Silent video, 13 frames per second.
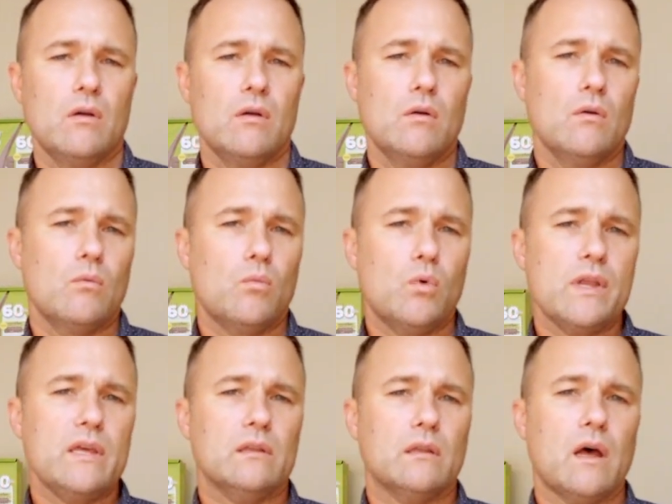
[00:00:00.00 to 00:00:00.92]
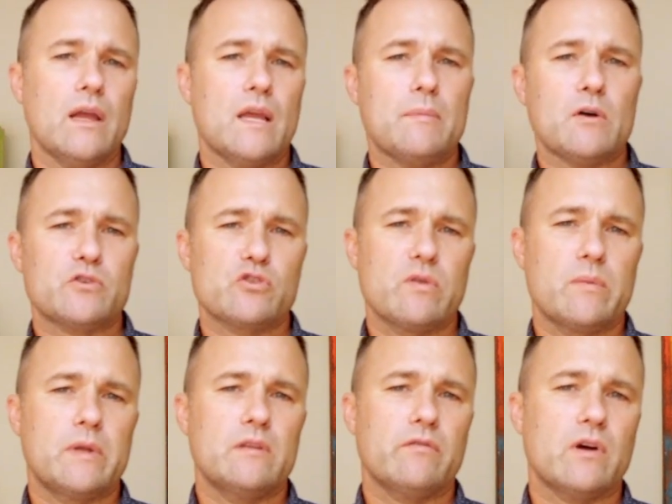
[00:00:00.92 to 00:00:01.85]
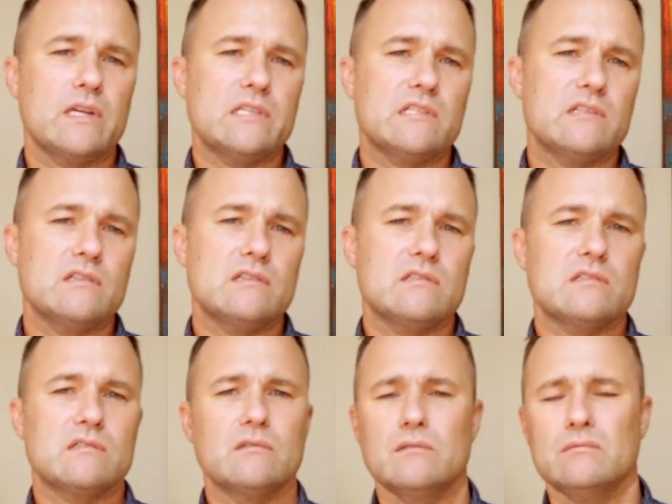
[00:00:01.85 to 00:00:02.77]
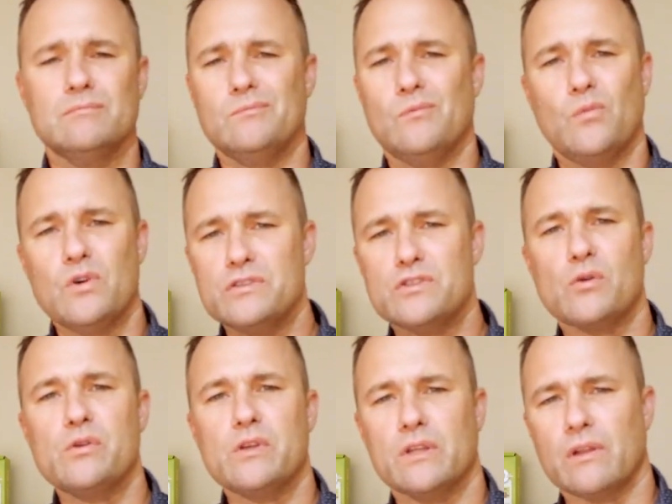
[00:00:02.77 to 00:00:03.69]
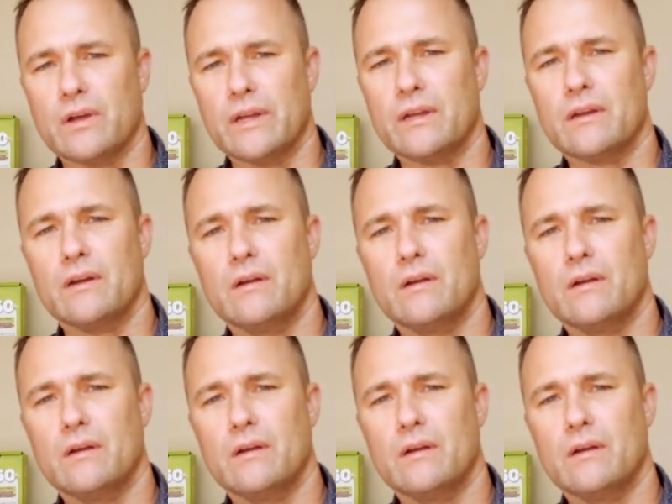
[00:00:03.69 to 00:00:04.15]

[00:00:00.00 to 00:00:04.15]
What do you like about streaming devices? What don't you like?